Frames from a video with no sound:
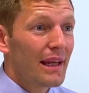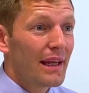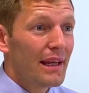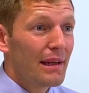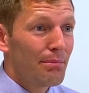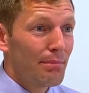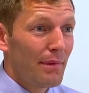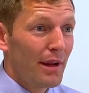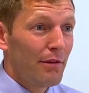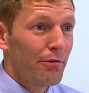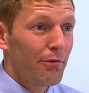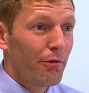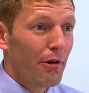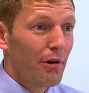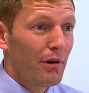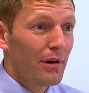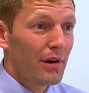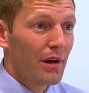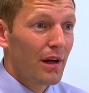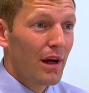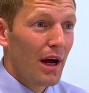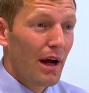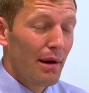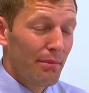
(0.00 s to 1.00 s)
In Milford,
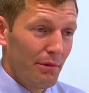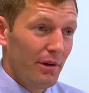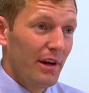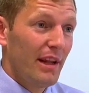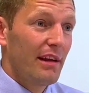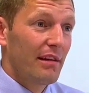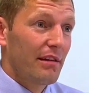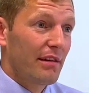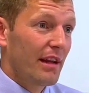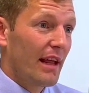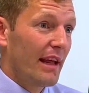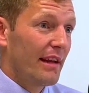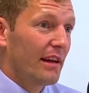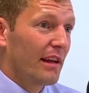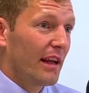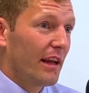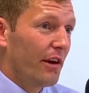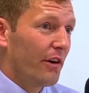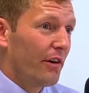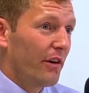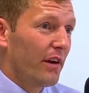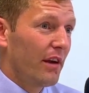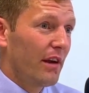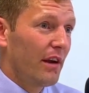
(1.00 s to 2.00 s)
I'm related to Anna
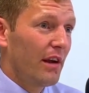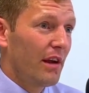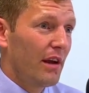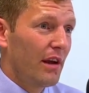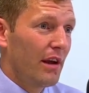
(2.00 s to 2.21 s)
Geary.